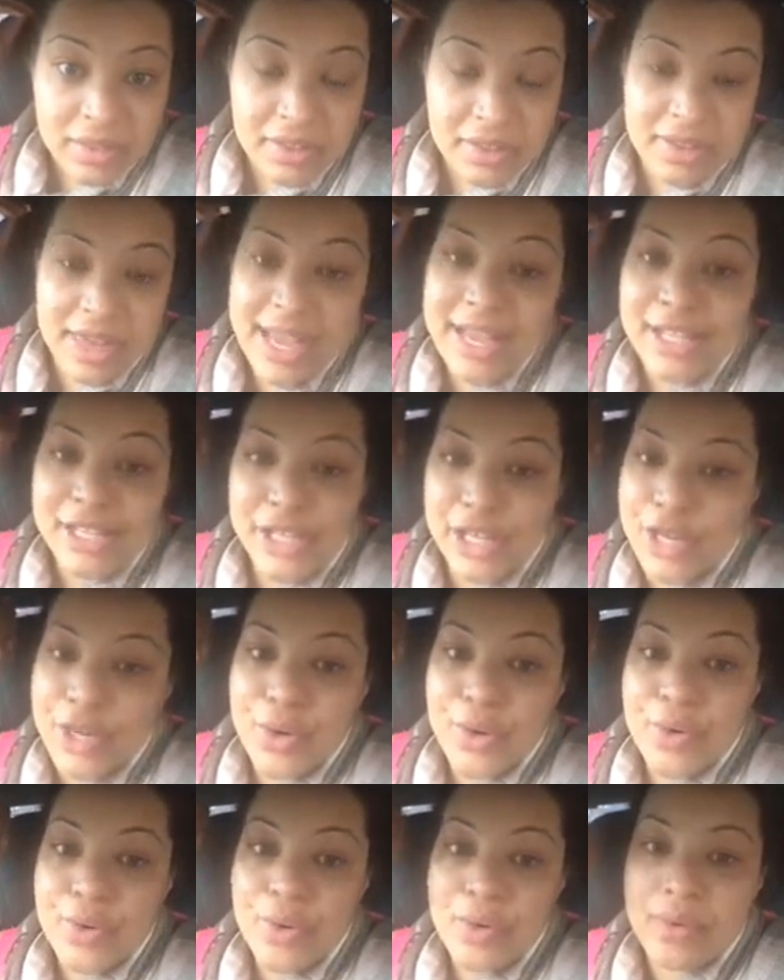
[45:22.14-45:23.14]
Thank
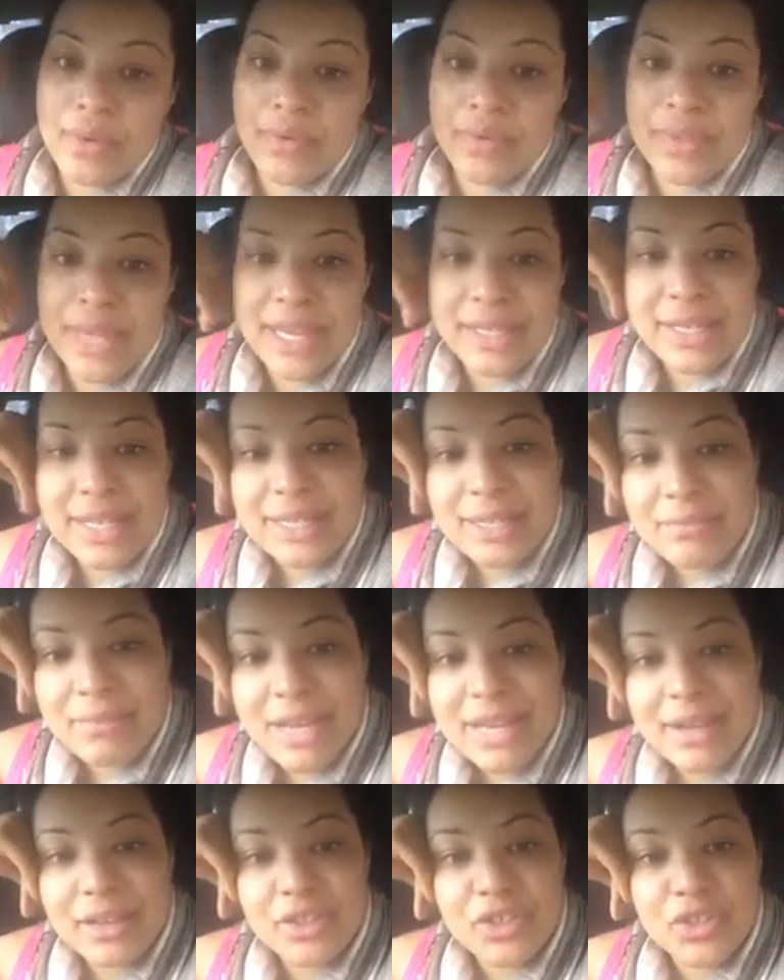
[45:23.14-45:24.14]
you. That doesn't
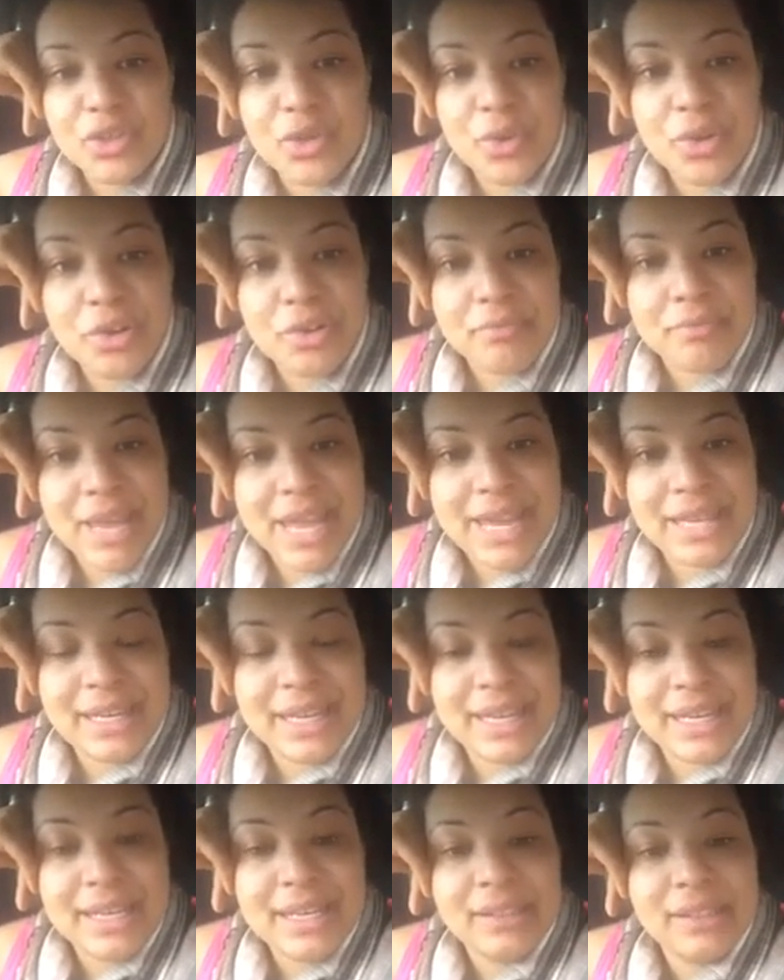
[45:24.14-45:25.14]
make a shorter man
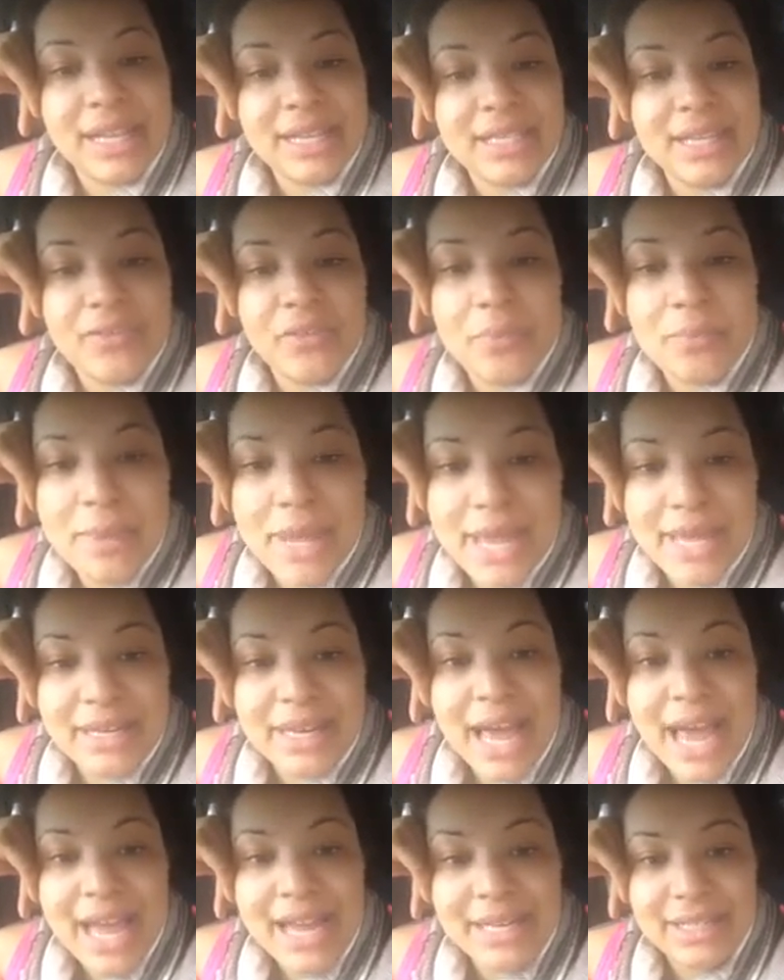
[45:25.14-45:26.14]
any less of a man.
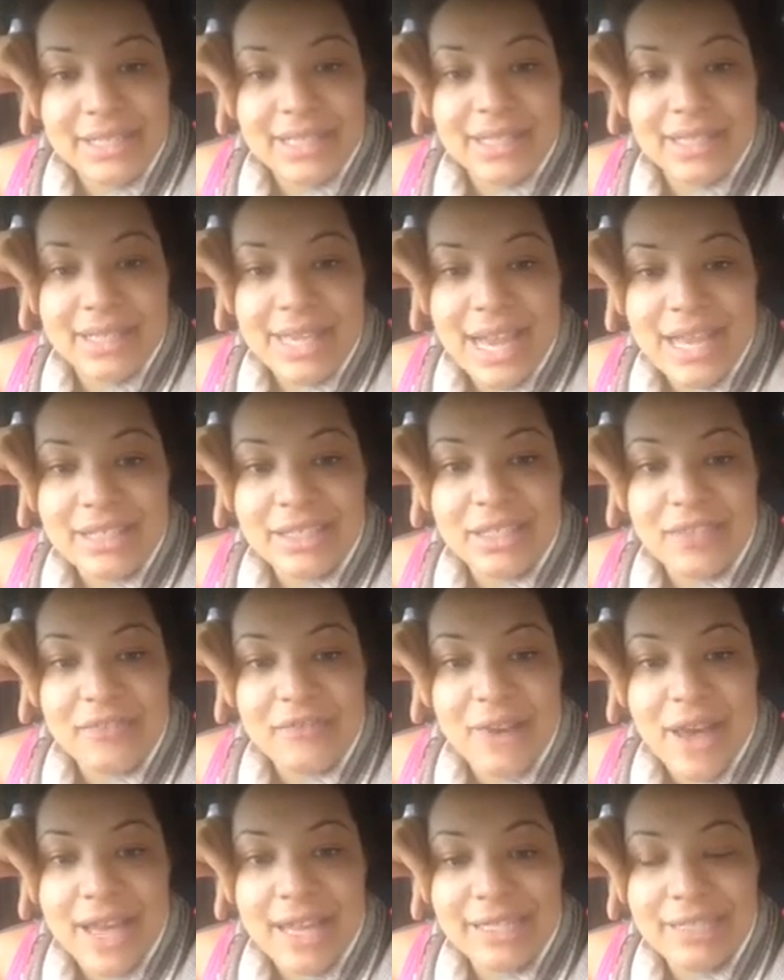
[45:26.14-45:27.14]
Height does not
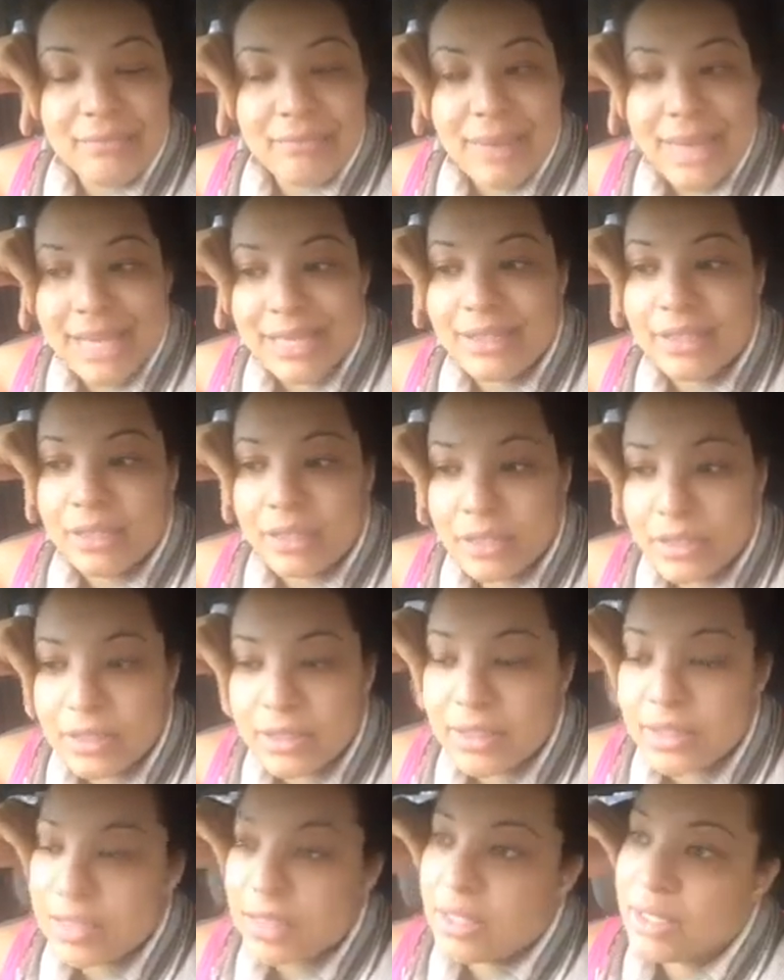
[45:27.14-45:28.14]
define
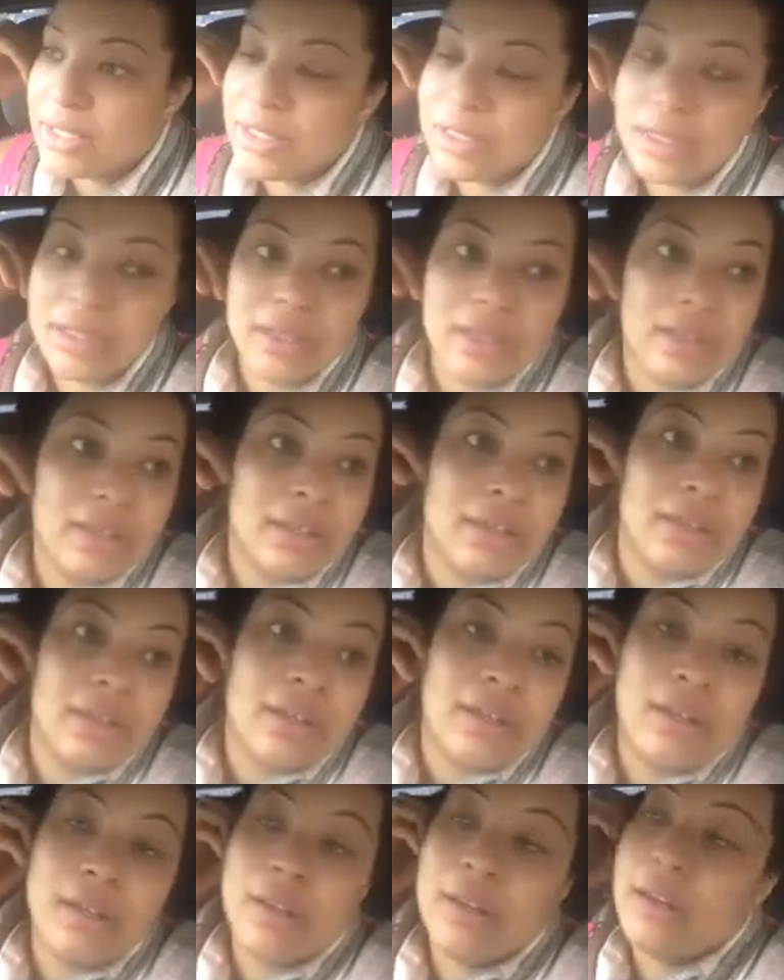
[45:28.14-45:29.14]
manhood.
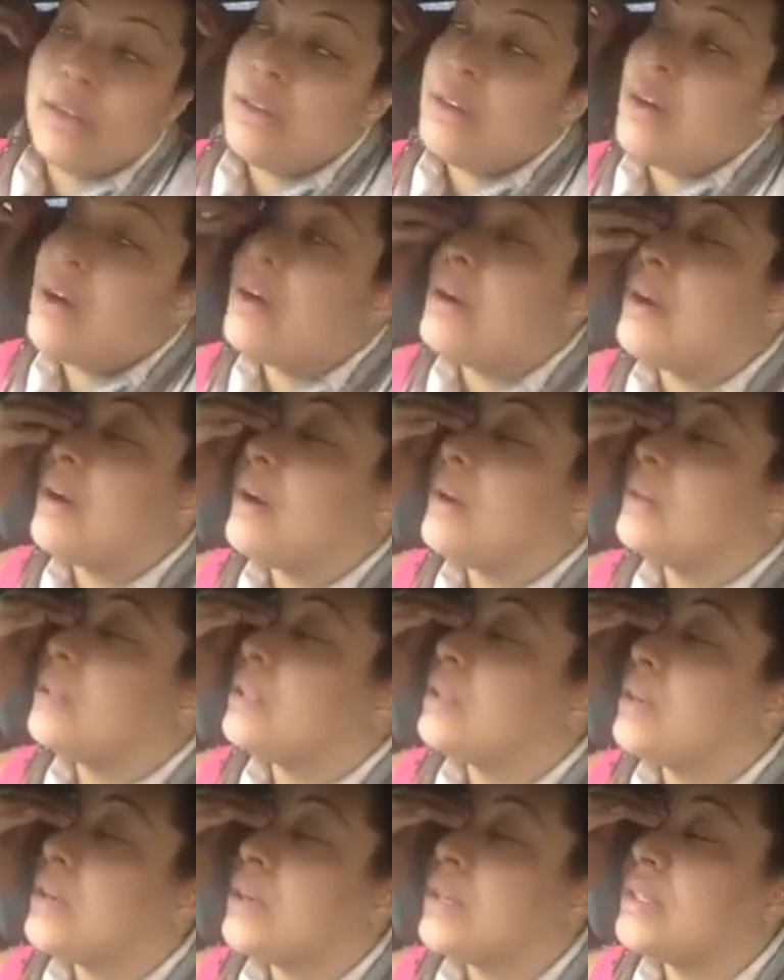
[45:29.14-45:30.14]
Oh,
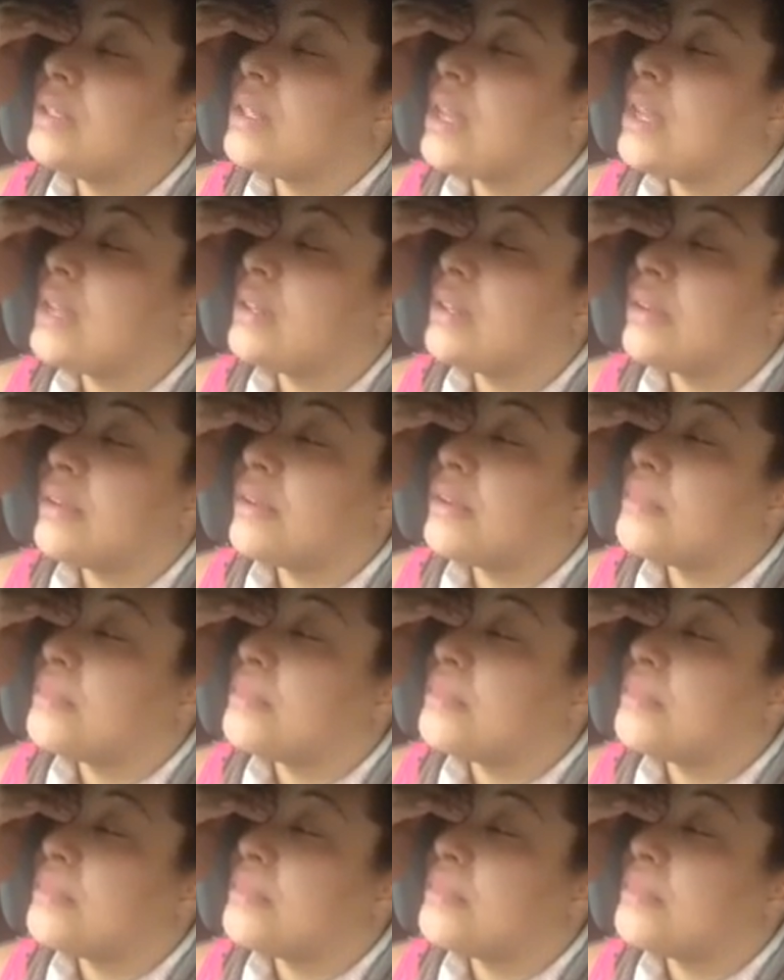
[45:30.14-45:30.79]
Lord, thank you.